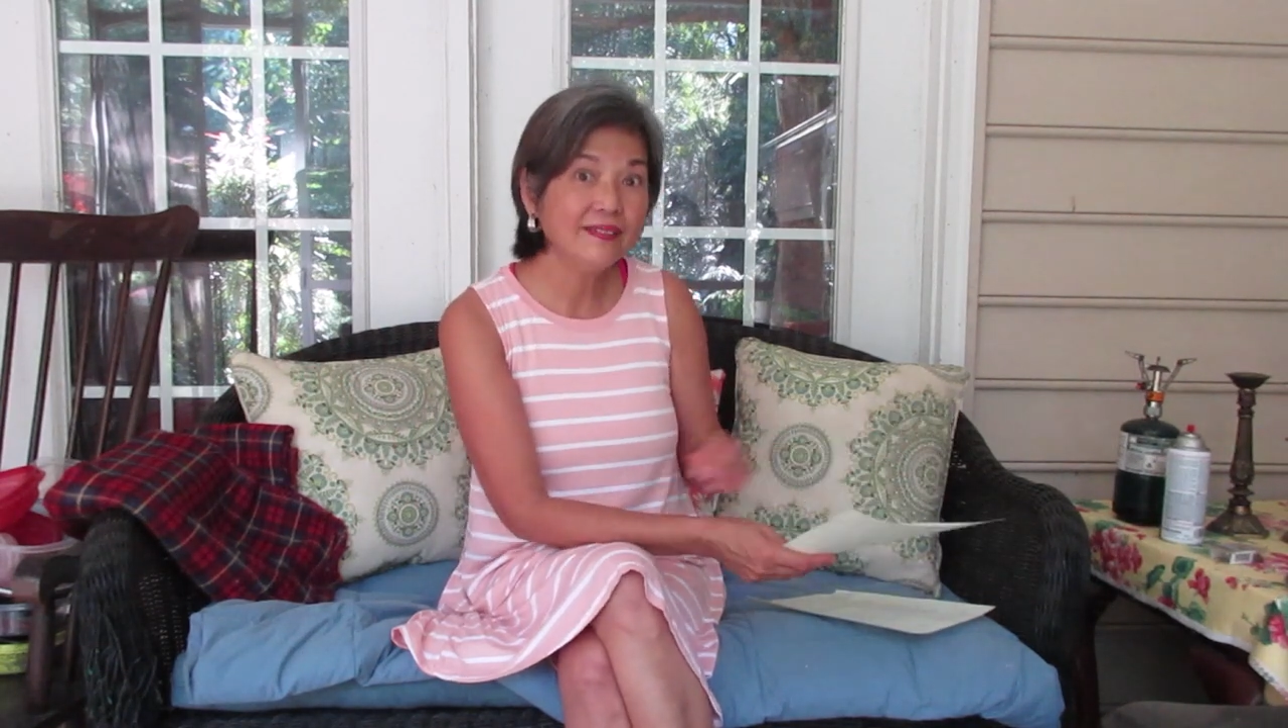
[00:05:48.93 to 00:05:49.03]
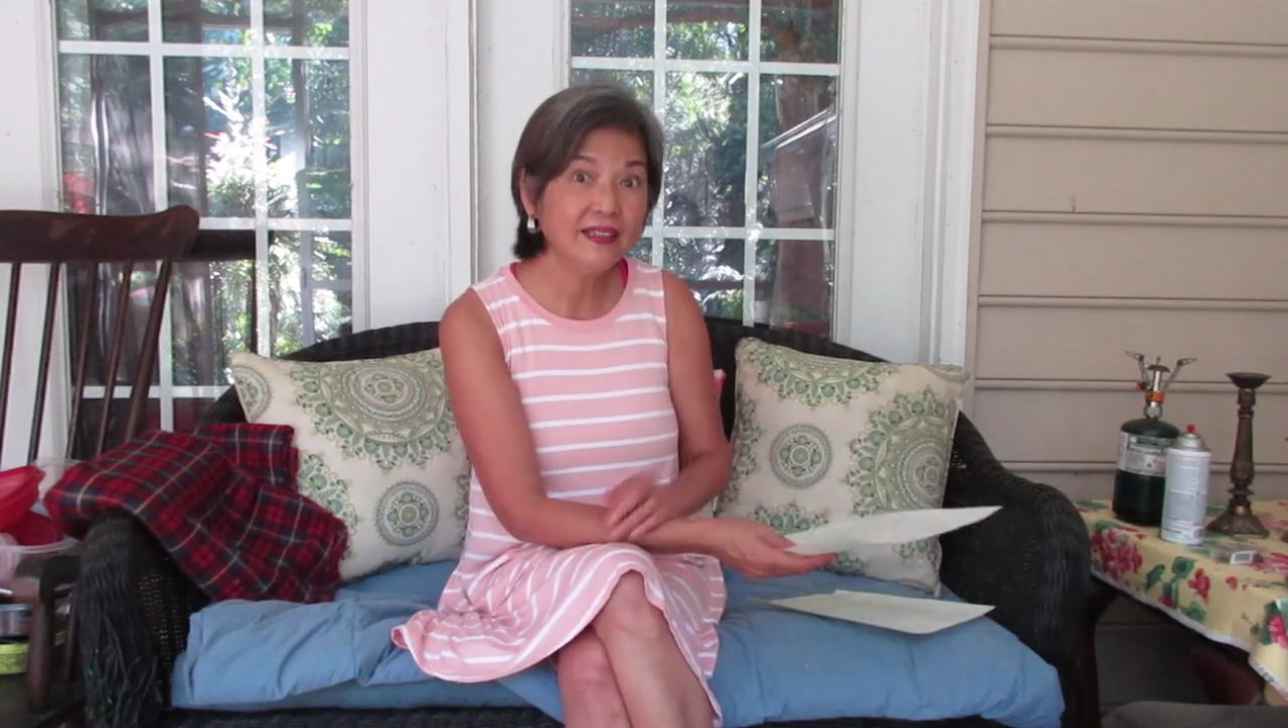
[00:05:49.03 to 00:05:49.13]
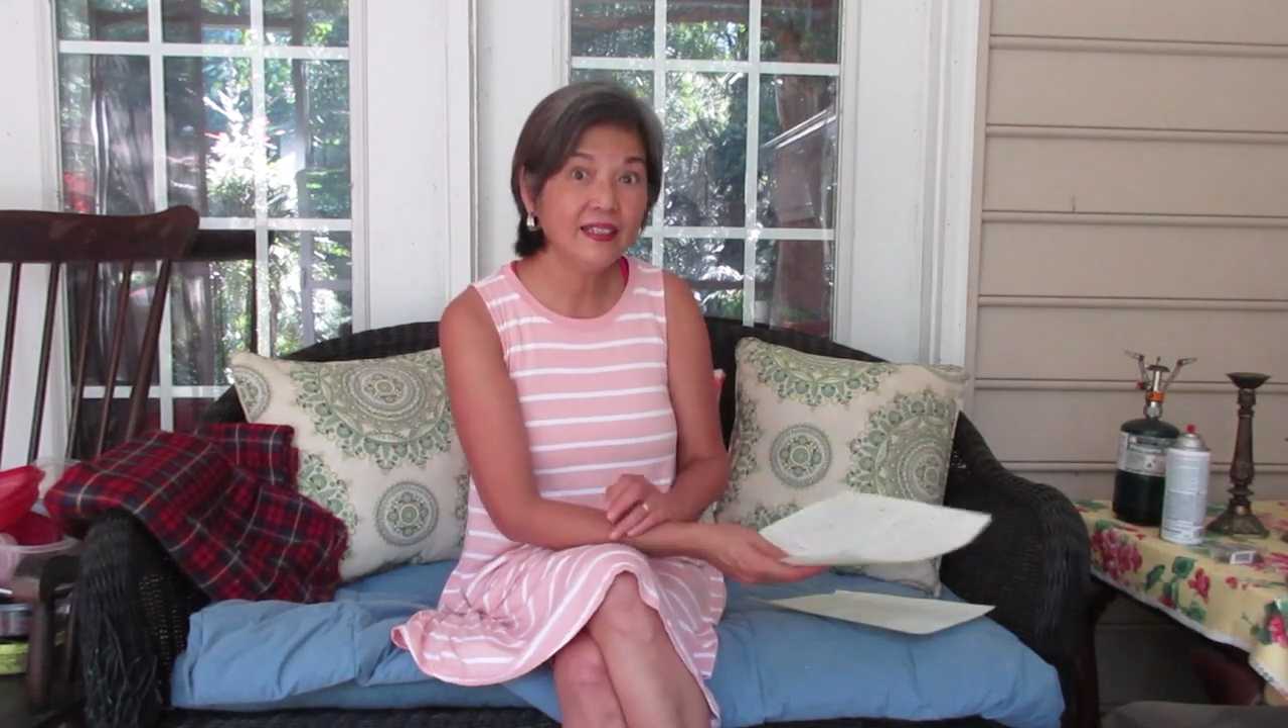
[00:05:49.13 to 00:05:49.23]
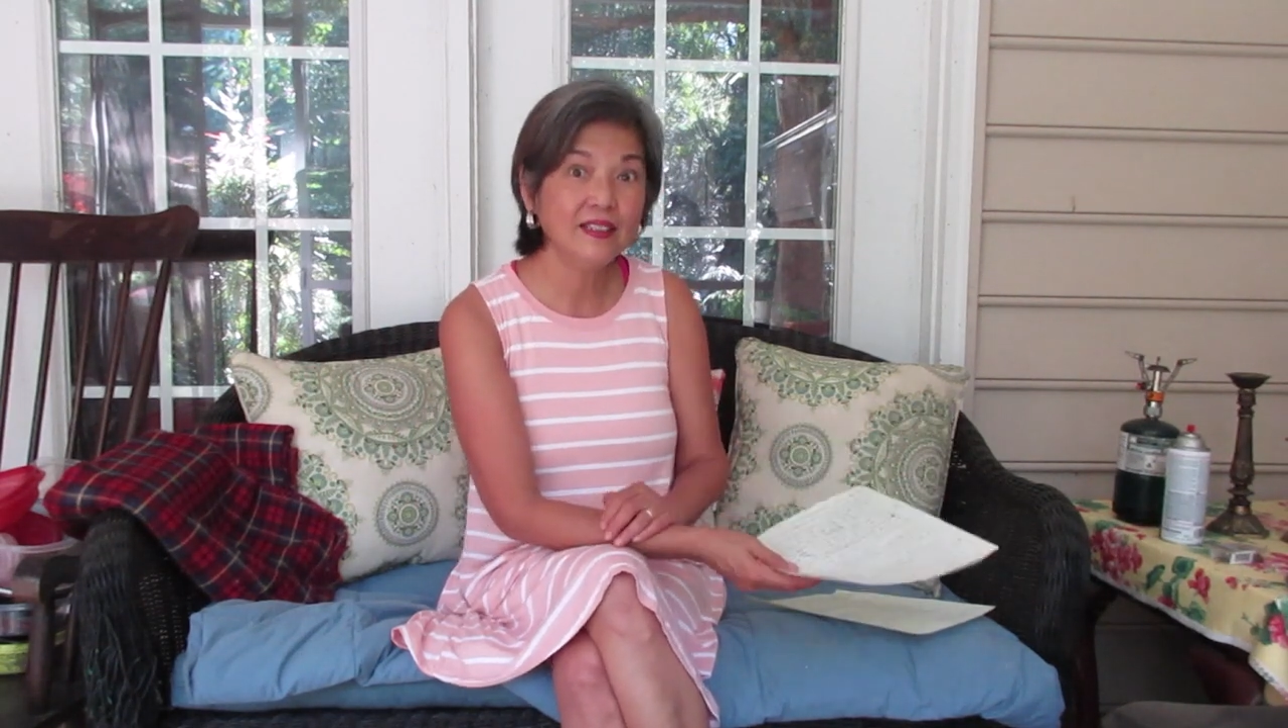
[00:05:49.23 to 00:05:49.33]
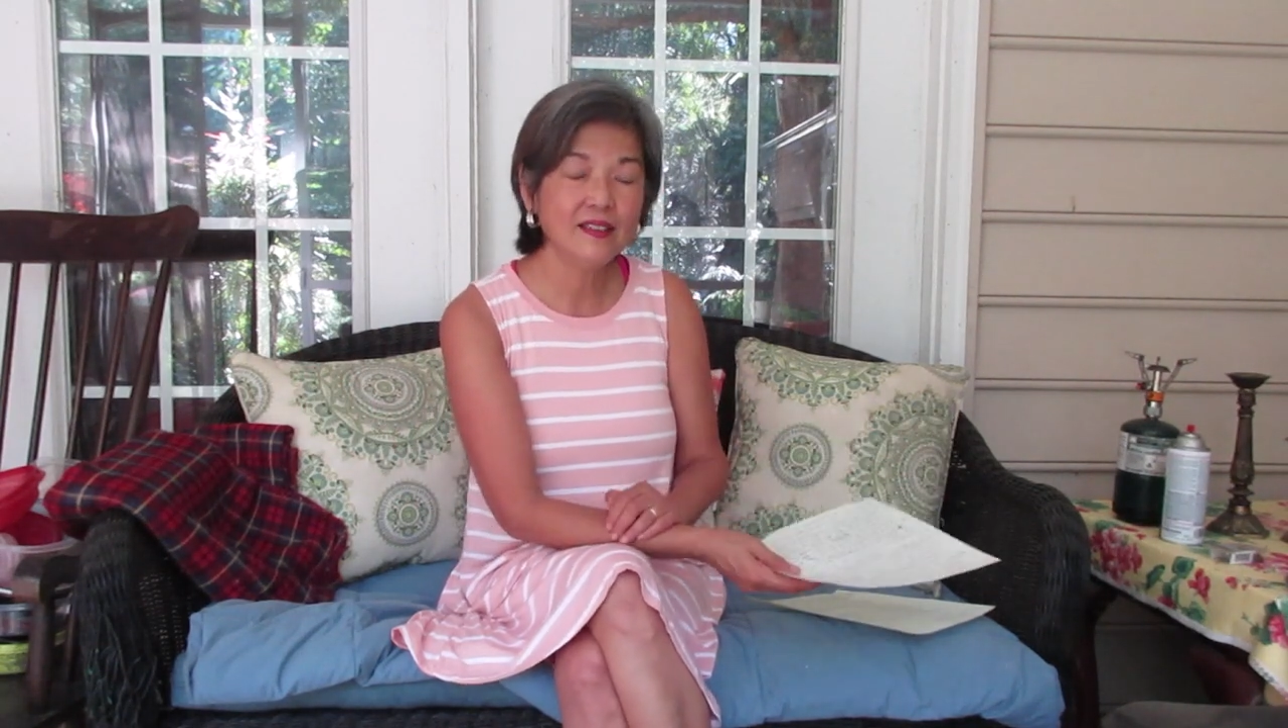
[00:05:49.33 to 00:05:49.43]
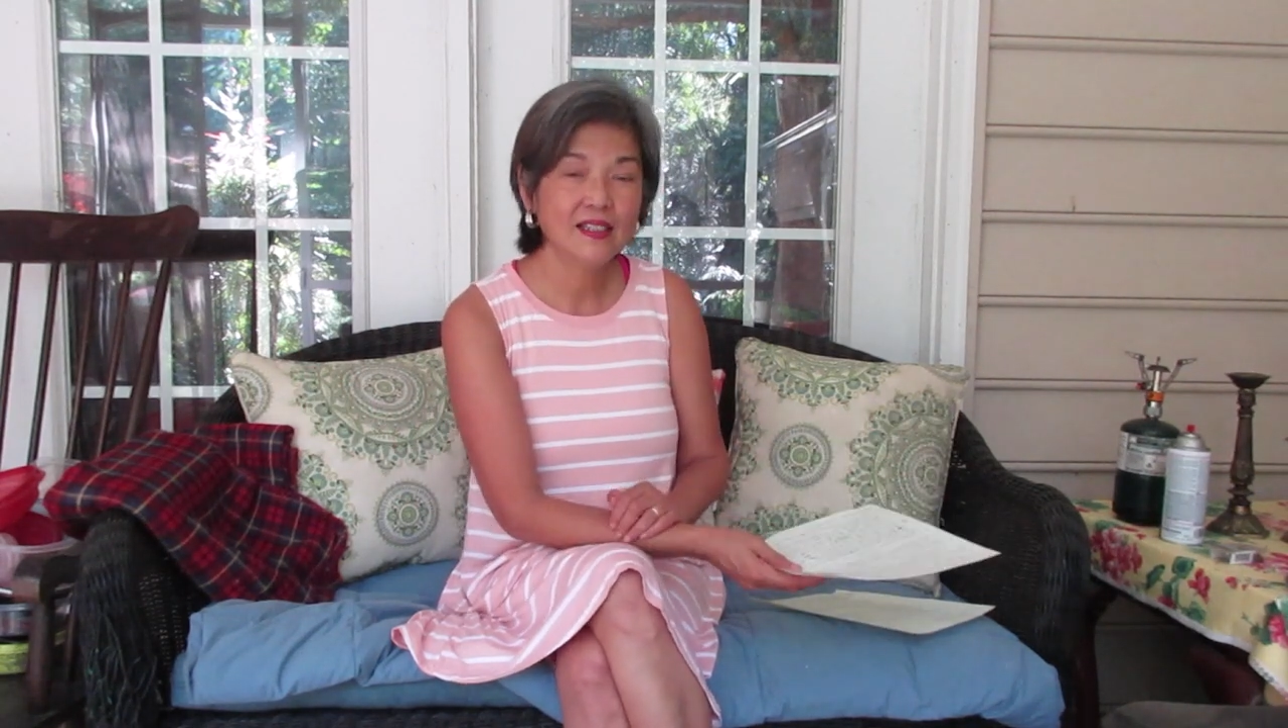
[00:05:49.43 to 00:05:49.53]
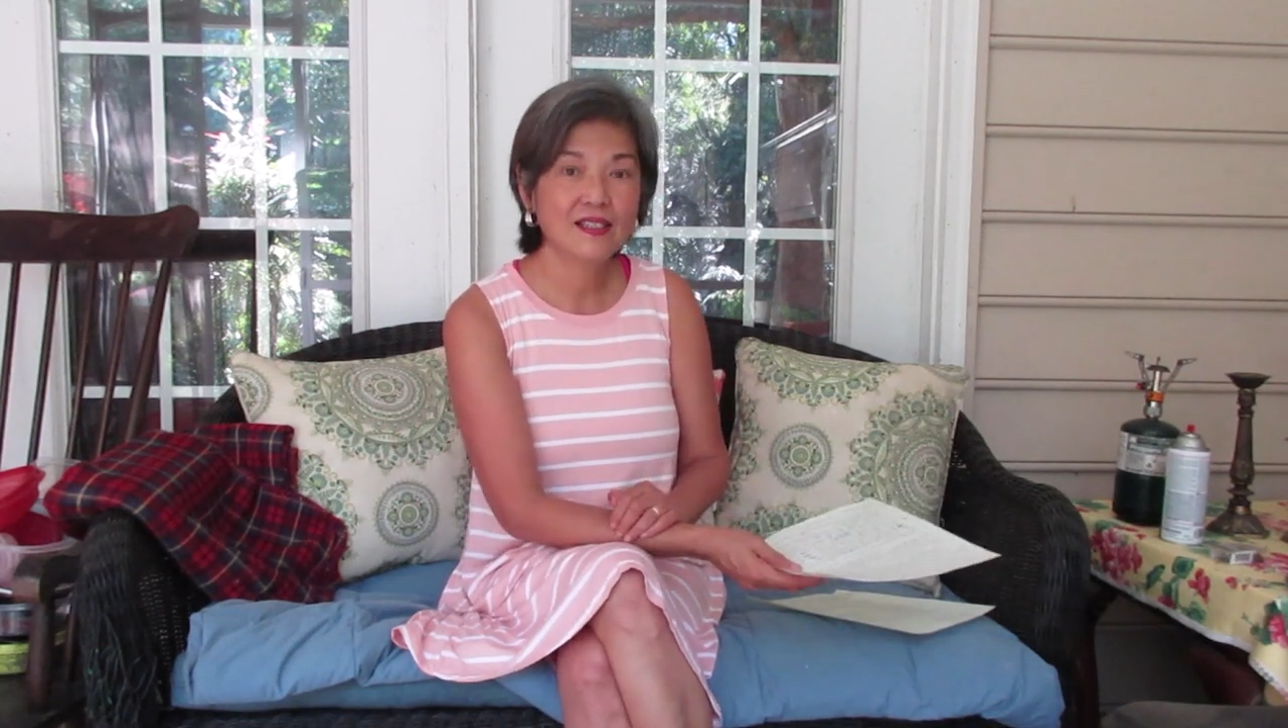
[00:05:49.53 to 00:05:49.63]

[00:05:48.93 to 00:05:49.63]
need